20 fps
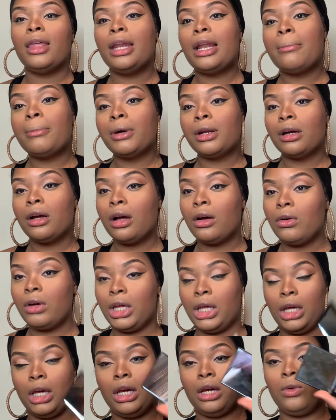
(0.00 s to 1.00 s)
I'm gonna go
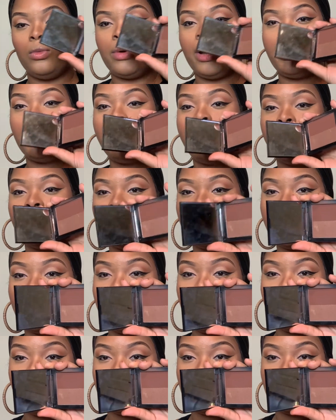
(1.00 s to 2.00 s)
in right up under
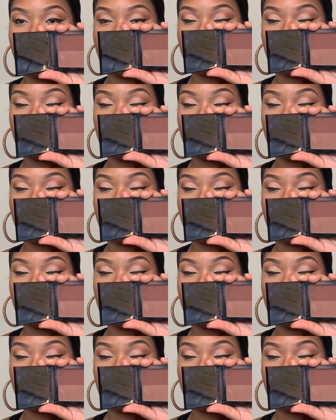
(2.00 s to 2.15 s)
that with this